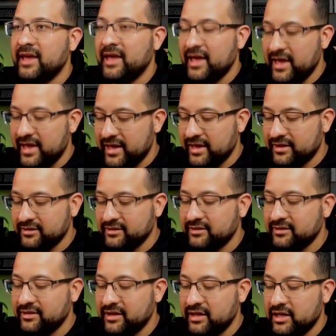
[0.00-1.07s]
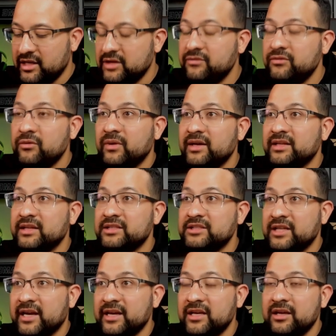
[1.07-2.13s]
And if you want to
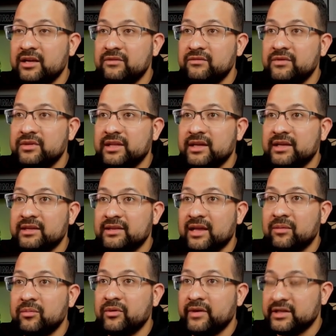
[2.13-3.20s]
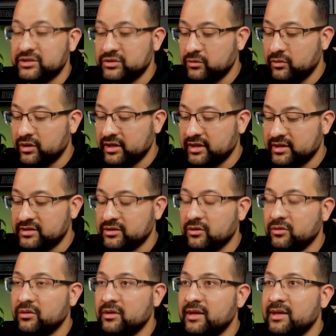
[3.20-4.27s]
check if the wget works, so
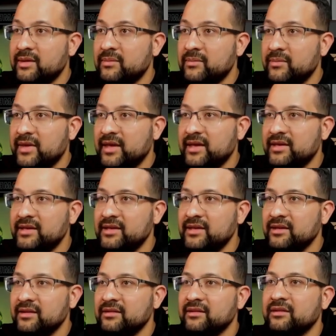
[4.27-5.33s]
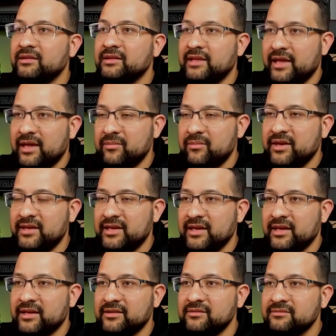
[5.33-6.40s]
make, tab
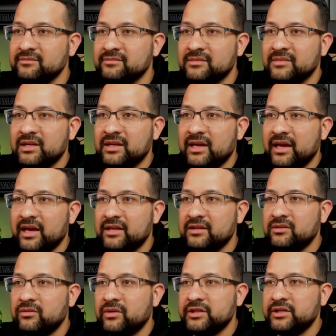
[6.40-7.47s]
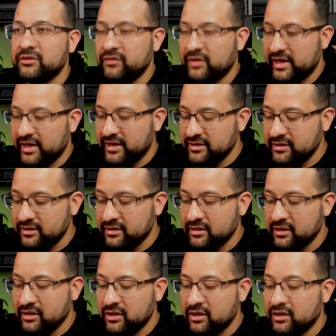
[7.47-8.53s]
again, and try to find
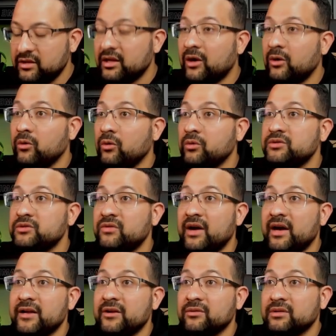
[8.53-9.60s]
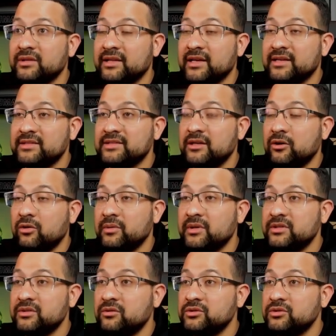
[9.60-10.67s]
download file. That's the command
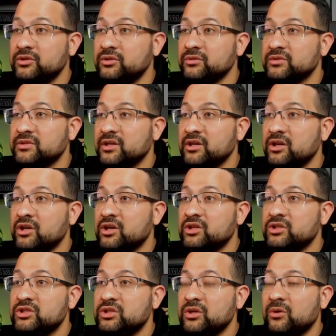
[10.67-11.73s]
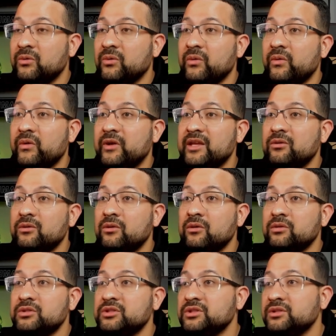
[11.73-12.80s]
you go to use. So you go
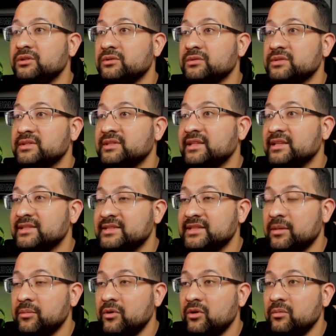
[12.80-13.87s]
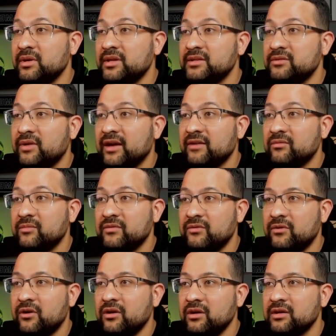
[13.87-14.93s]
to use the same command you have
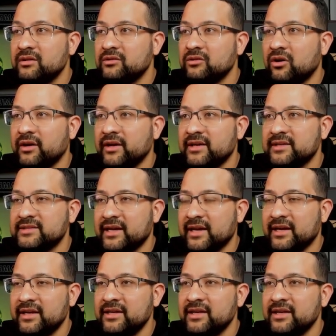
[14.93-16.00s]
before, doc exec,